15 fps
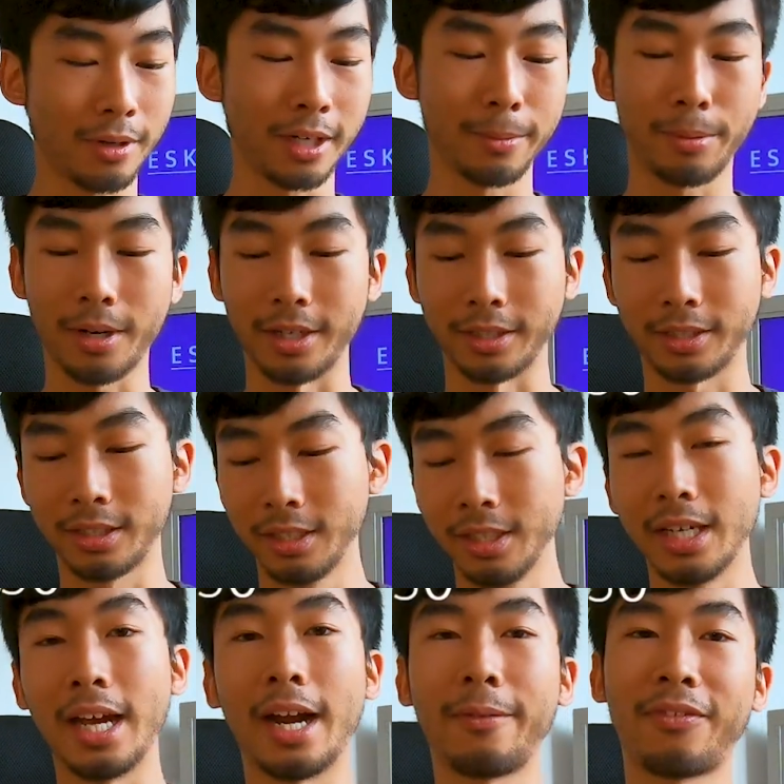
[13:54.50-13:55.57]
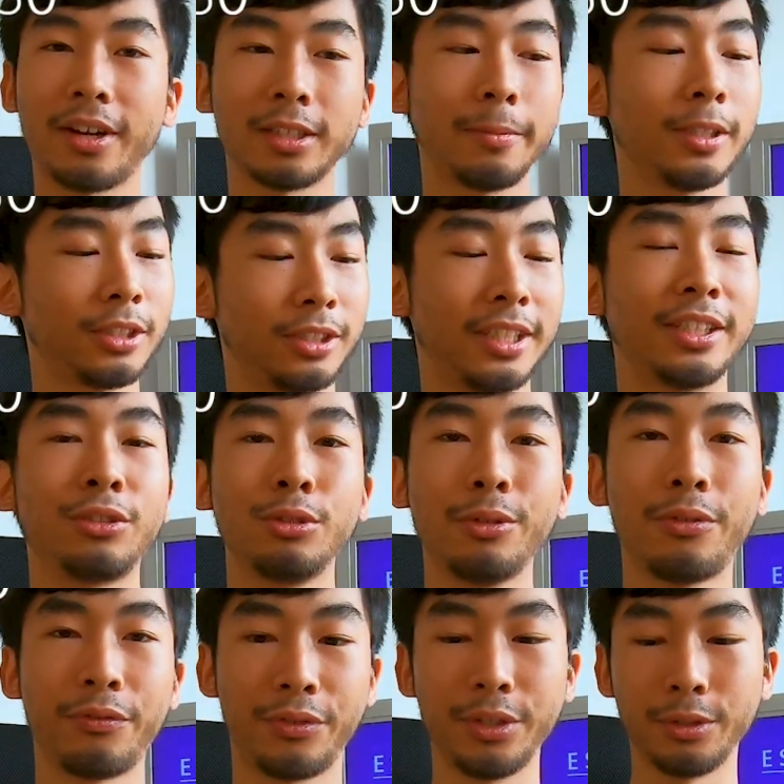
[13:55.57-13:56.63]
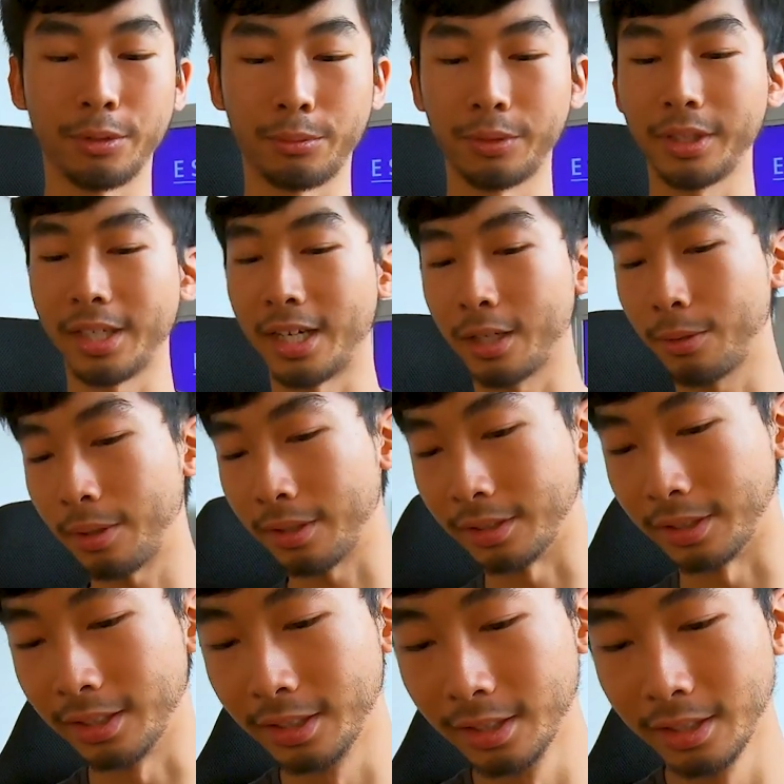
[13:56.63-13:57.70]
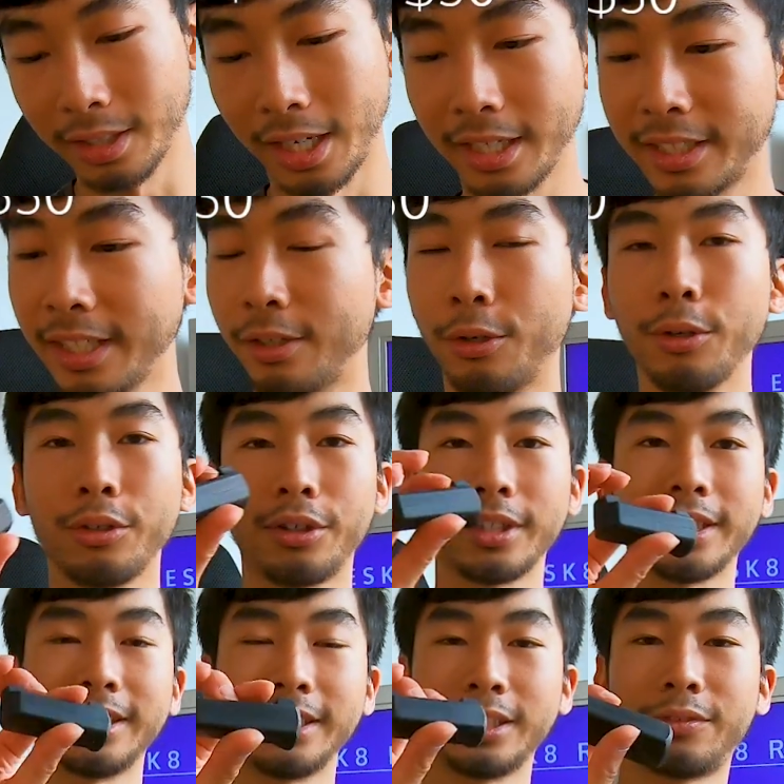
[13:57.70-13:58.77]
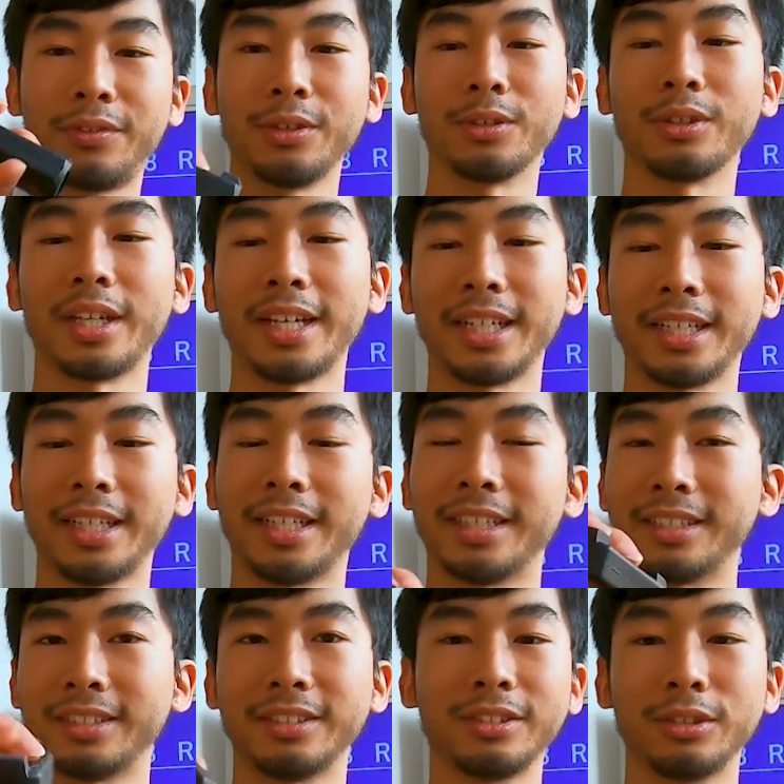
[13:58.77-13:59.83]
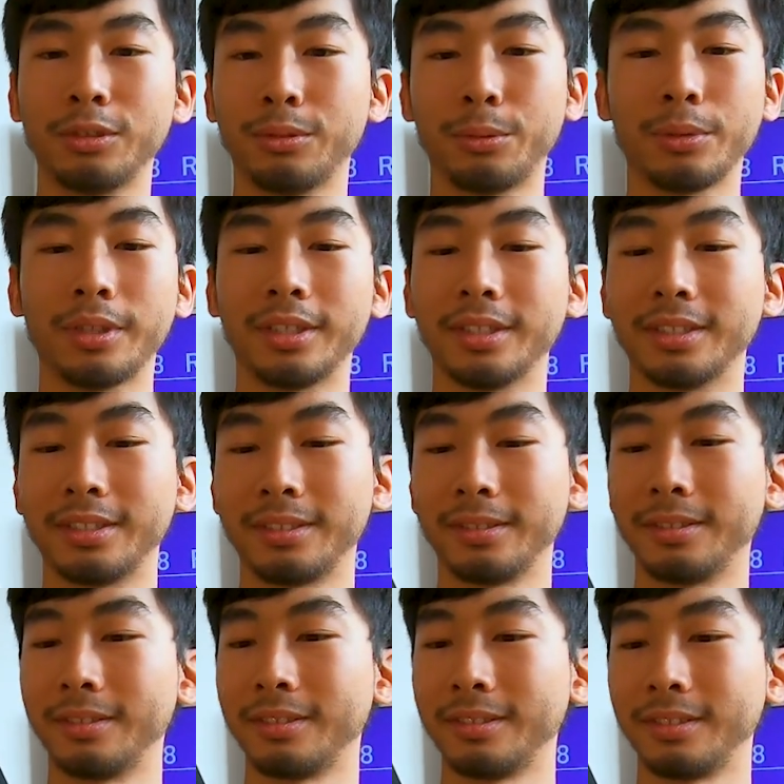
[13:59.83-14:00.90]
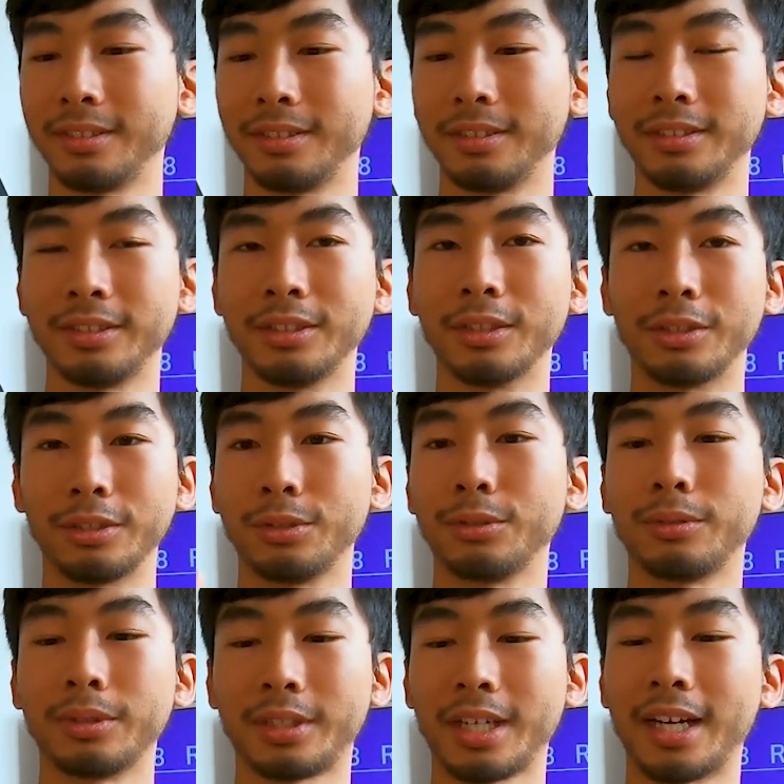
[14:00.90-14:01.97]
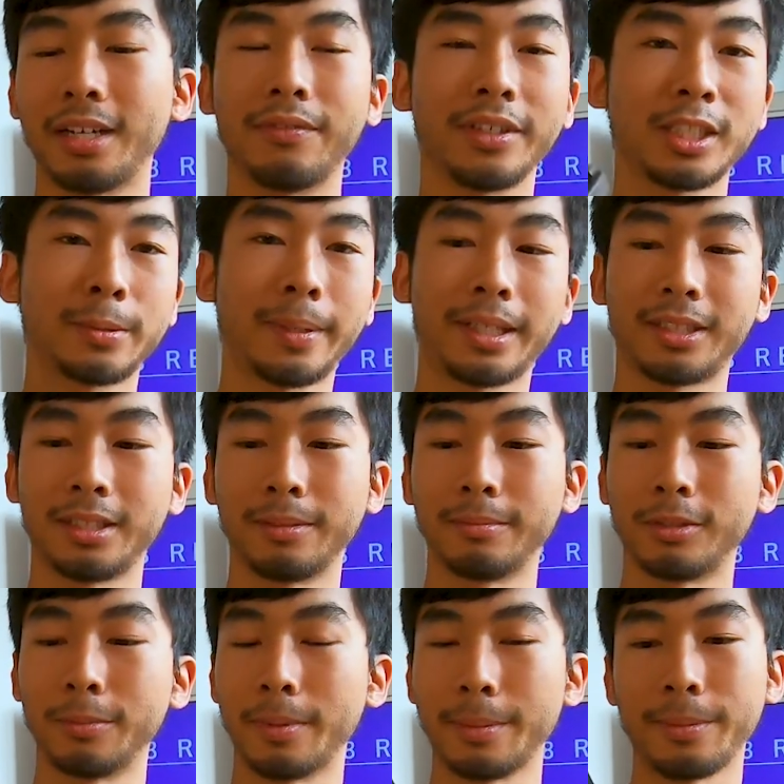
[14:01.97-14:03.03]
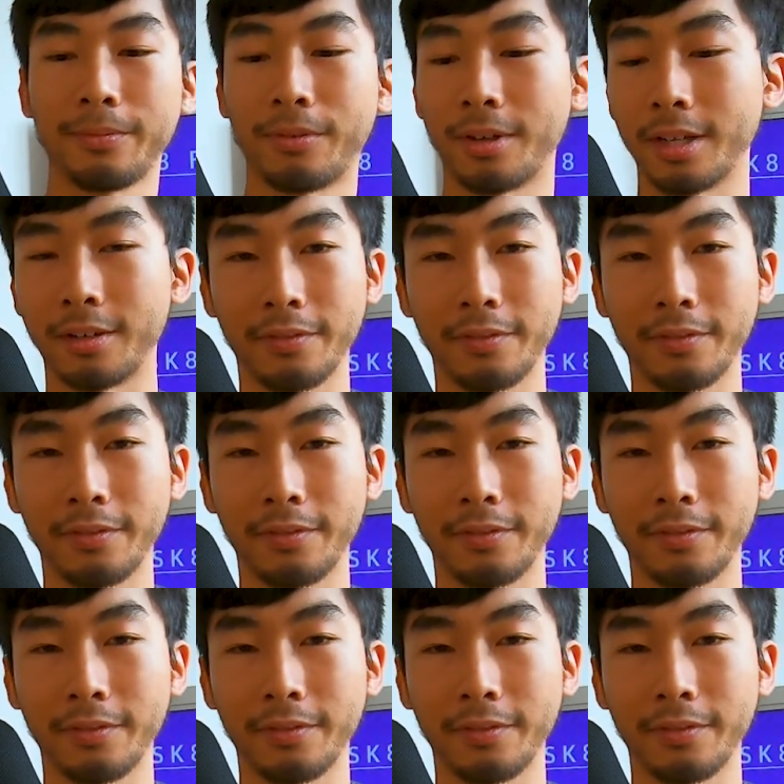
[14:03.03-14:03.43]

quality products. And I forgot to mention, they do feel really high quality. I said earlier that these feel light and you wouldn't, you would kind of expect them to maybe fall